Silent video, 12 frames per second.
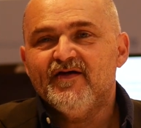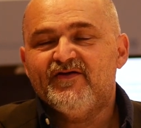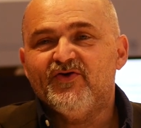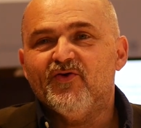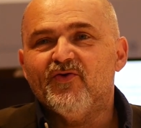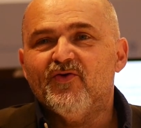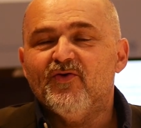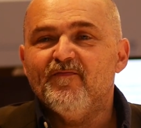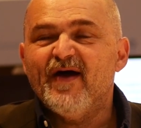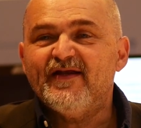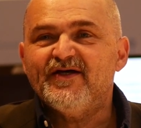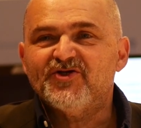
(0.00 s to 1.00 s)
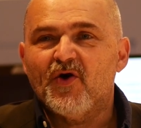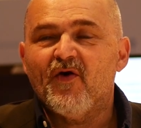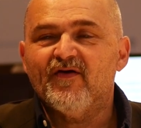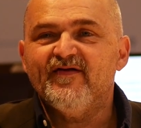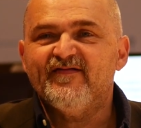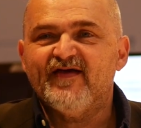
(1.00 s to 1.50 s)
to manage
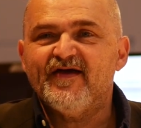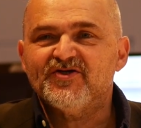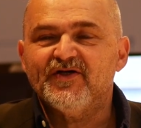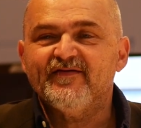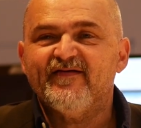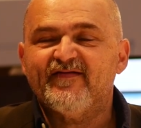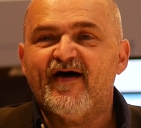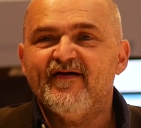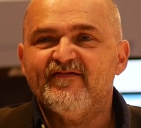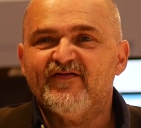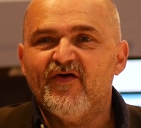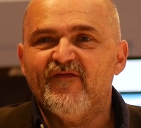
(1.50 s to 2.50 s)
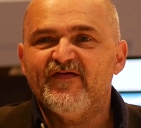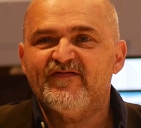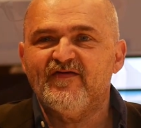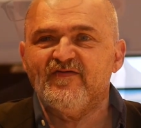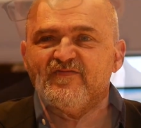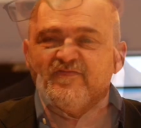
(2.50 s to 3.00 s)
organizational design
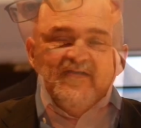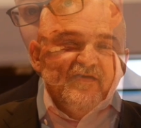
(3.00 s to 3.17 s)
services.